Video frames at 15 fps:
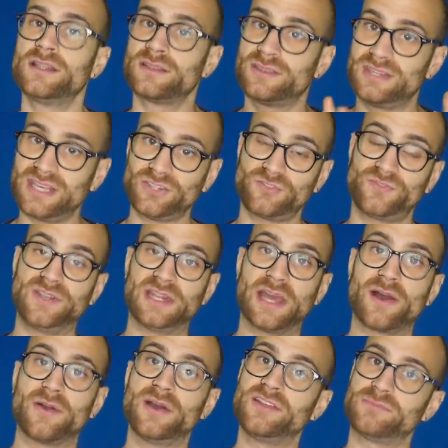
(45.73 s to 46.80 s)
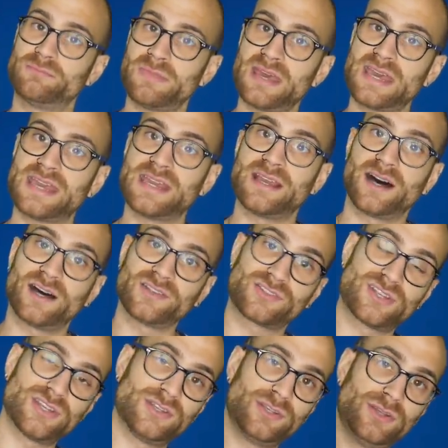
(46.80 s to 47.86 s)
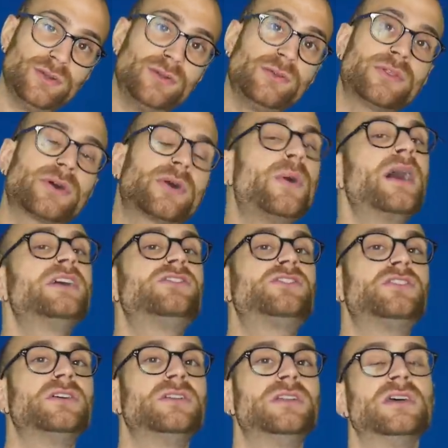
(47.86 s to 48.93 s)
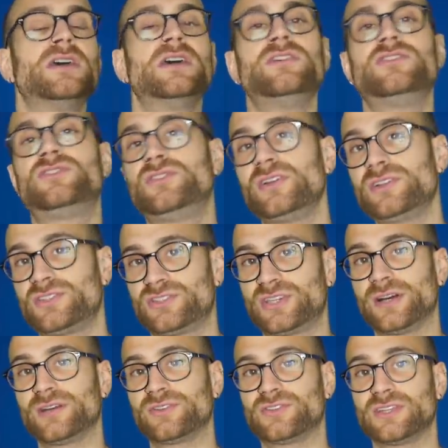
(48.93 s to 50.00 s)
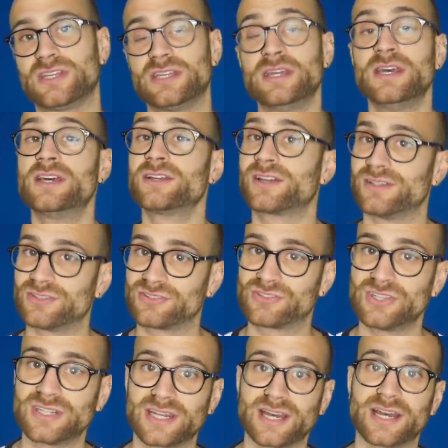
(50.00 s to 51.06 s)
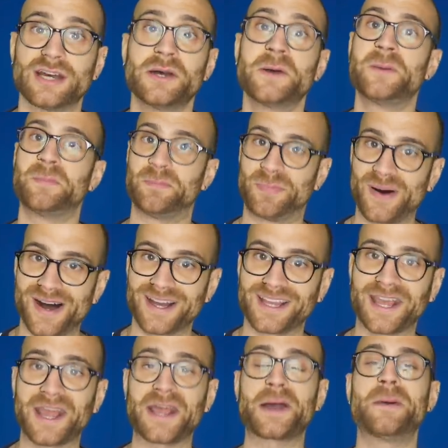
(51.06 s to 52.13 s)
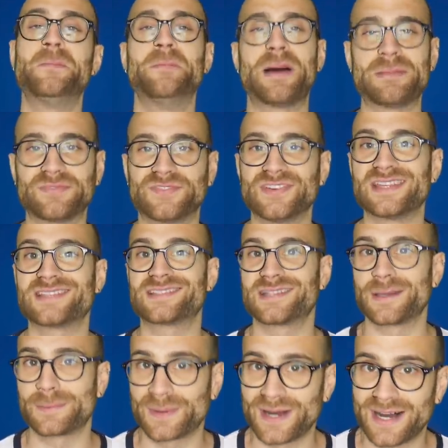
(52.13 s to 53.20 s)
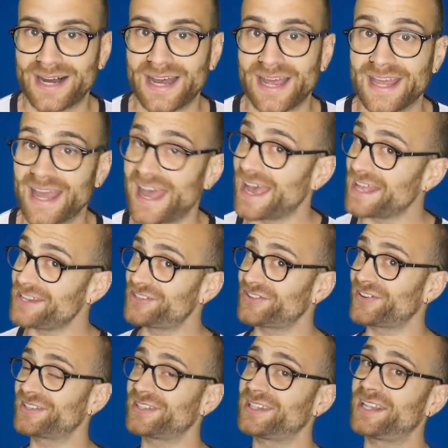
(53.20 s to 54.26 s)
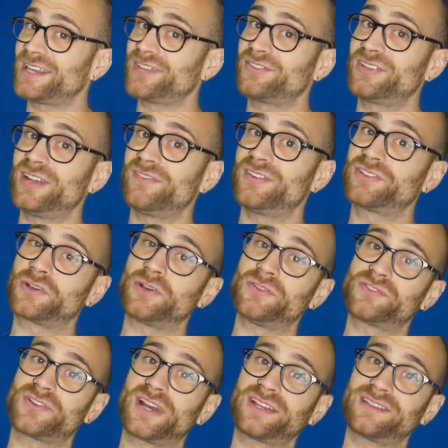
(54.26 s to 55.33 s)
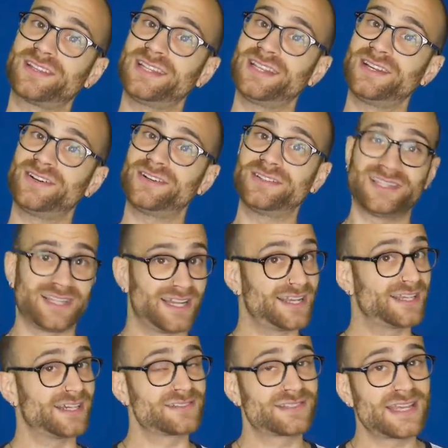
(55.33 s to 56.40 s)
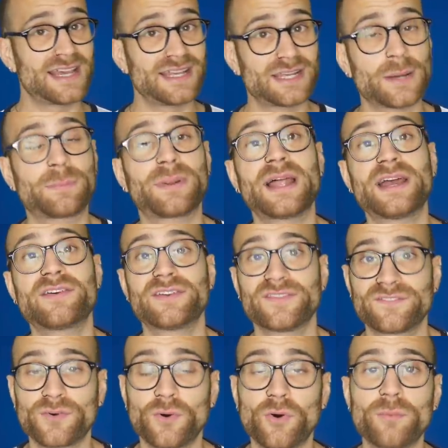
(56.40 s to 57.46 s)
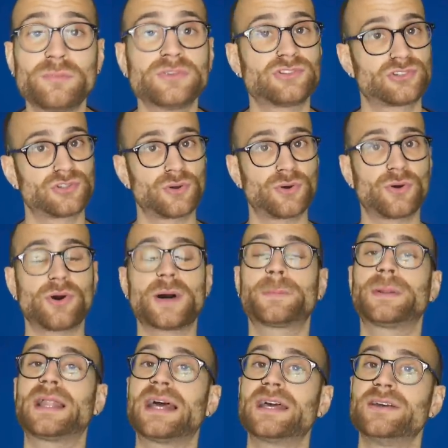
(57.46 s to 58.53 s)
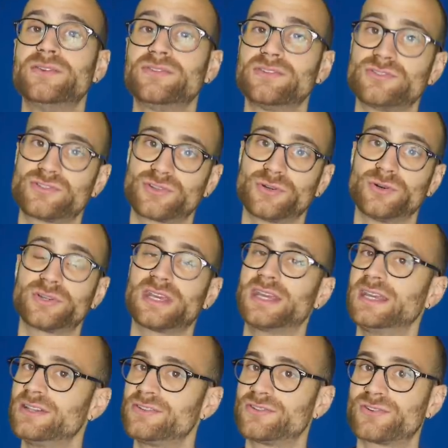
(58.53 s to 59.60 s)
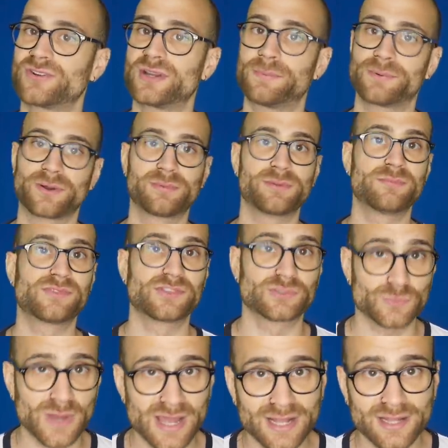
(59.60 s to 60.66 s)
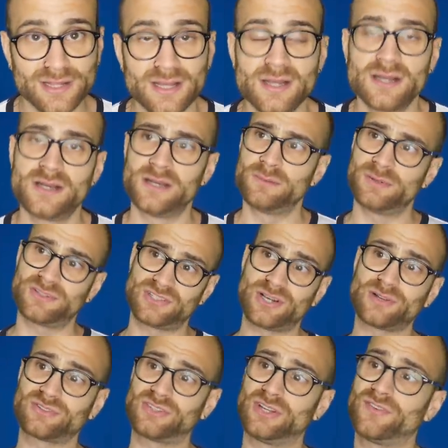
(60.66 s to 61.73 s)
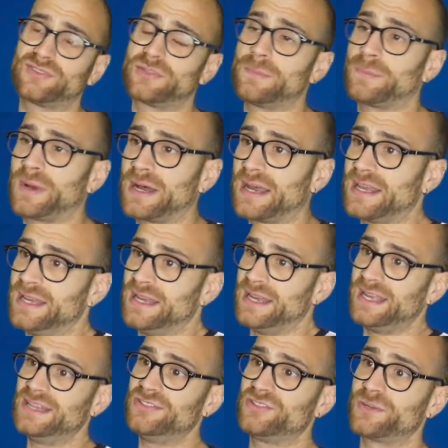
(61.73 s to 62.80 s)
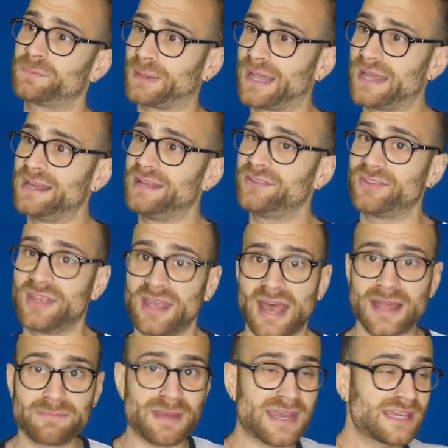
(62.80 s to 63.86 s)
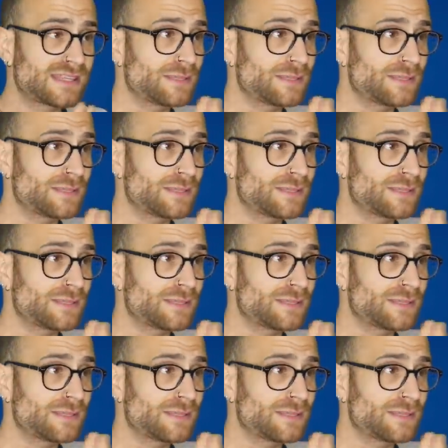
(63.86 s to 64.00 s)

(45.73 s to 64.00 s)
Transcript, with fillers: This video is me asking you the question, should Chelsea consider buying Memphis Depay. Entering the last year of his contract at Lyon, like I said, a player in form, sure, a player who's endured injury problems as well, but Chelsea often buy injured players and make